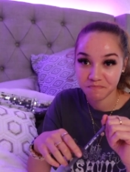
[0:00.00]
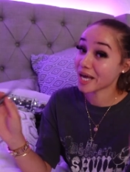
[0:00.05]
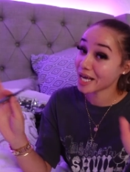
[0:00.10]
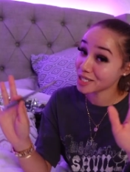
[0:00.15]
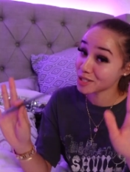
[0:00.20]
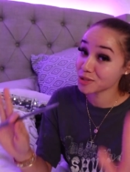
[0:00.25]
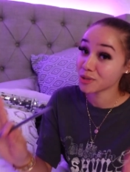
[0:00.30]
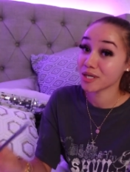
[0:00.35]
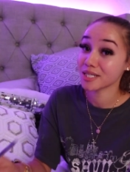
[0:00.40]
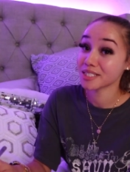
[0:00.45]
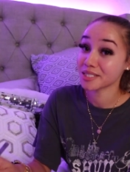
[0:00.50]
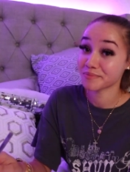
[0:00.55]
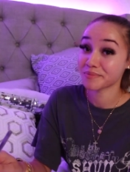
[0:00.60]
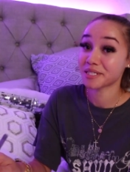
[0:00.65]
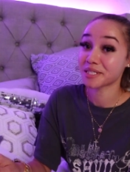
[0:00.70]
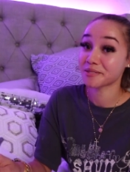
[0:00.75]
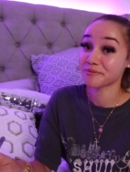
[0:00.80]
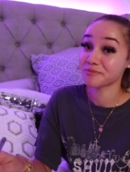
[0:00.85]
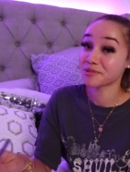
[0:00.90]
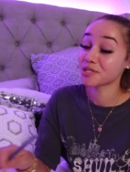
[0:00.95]
And trust
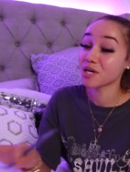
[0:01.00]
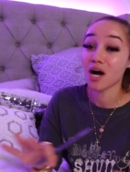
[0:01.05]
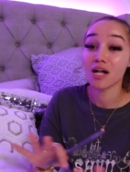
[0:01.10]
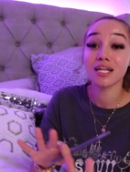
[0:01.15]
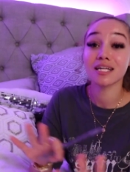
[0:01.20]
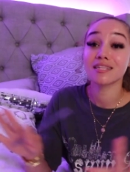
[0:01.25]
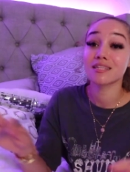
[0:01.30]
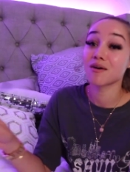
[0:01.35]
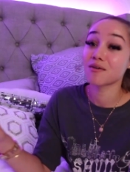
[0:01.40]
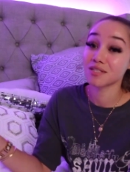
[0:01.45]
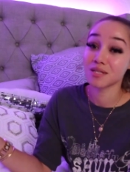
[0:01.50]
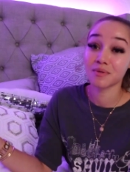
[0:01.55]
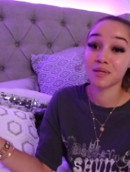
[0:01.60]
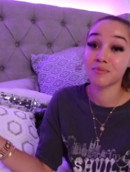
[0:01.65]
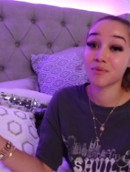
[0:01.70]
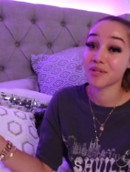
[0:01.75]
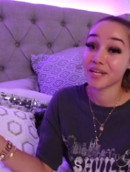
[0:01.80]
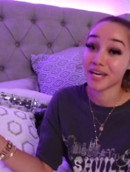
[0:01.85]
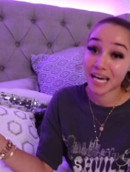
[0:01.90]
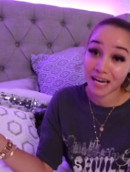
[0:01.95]
me, y'all ain't the only
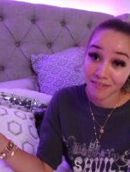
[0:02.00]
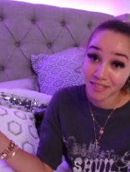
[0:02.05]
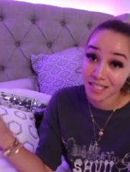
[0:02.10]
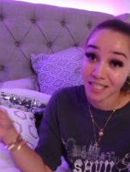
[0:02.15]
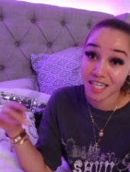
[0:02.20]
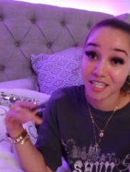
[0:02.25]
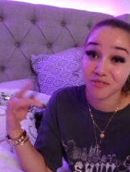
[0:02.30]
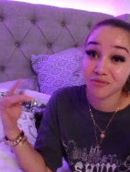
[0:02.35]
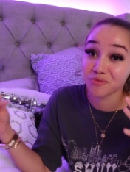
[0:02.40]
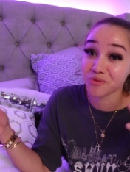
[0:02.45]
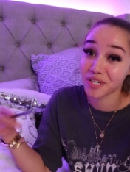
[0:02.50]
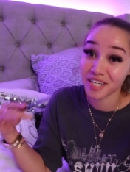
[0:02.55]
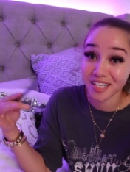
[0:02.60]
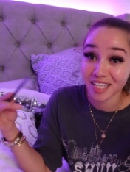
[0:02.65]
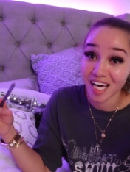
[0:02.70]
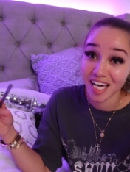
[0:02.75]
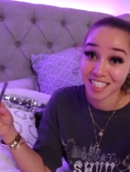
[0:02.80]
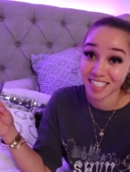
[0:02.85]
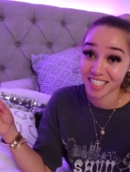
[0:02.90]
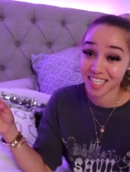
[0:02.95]
people that have to like
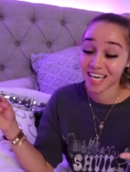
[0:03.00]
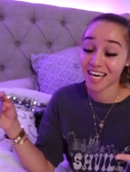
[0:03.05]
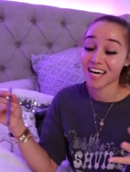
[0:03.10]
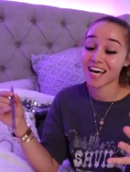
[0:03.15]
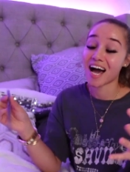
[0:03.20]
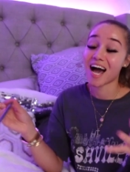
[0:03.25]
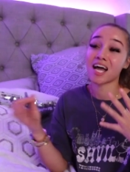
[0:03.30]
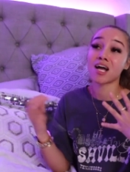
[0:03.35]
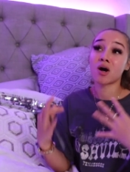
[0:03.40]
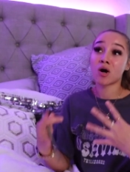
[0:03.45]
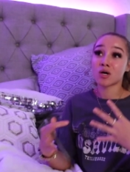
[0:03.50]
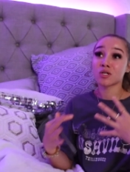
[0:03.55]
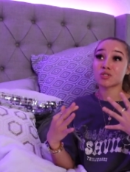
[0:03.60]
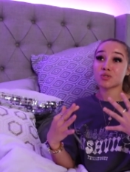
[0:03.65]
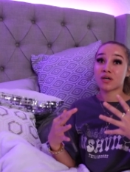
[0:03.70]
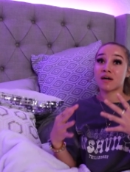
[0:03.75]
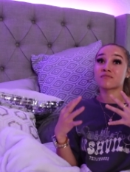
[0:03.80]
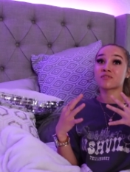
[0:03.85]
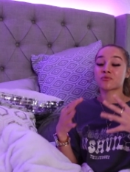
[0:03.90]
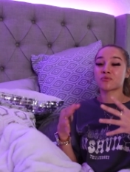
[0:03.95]
realize that. I
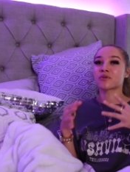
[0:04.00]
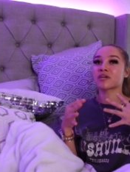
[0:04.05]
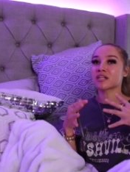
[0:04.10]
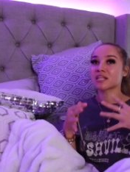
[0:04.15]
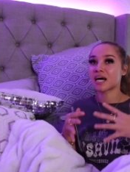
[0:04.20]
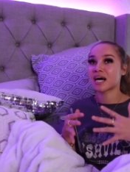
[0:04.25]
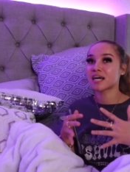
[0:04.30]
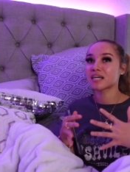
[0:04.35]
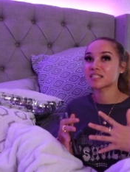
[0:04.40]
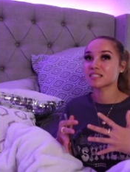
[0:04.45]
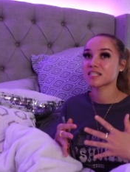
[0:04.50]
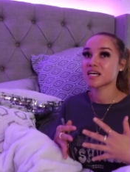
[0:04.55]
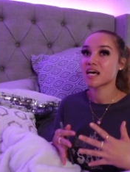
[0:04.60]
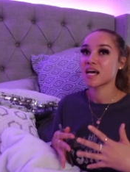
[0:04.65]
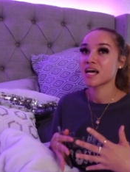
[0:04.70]
also have to realize